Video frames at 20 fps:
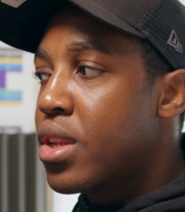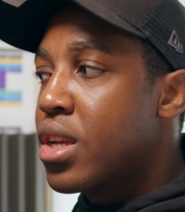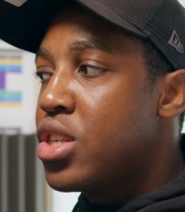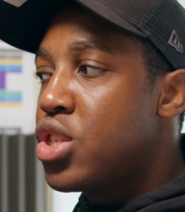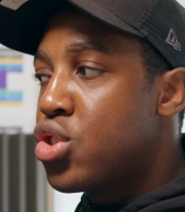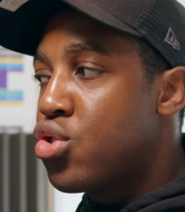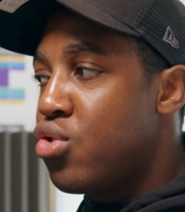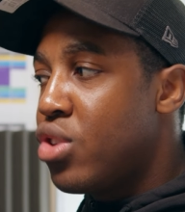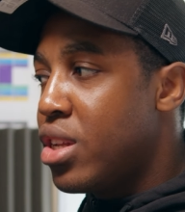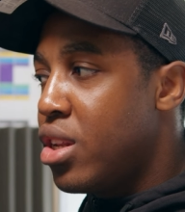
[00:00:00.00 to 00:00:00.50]

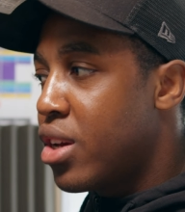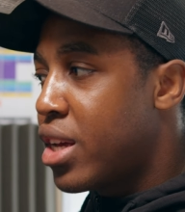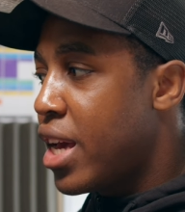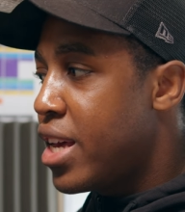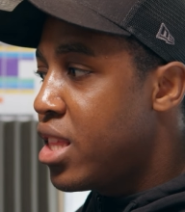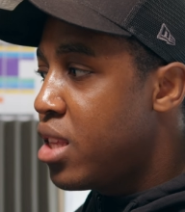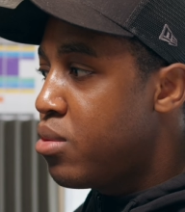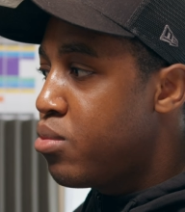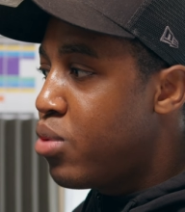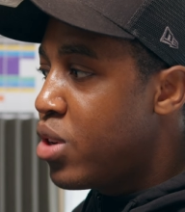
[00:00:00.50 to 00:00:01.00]
screen, okay?
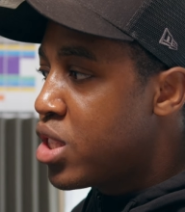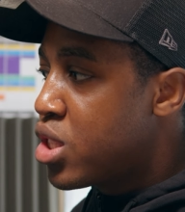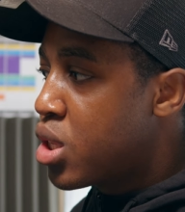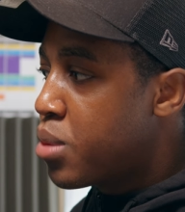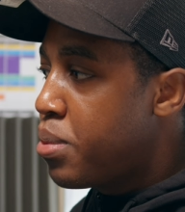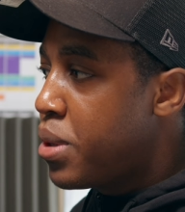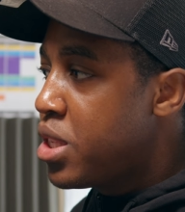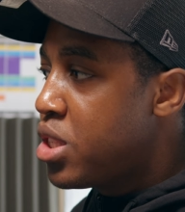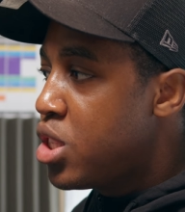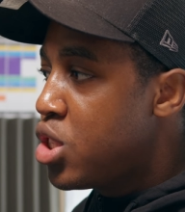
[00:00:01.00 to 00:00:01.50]
Then press
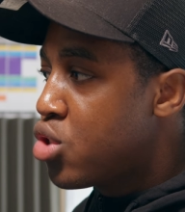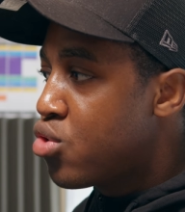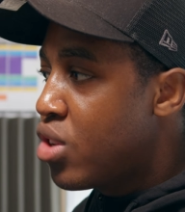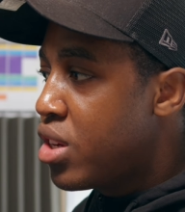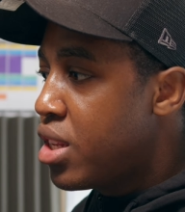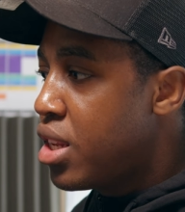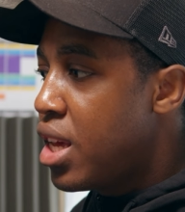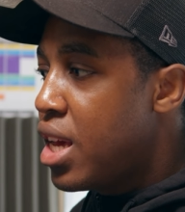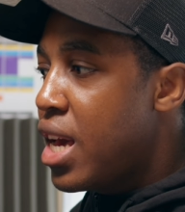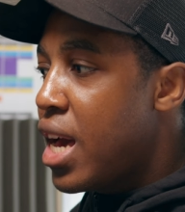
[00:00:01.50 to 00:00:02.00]
PC
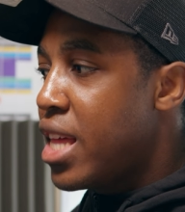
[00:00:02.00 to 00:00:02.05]
screen,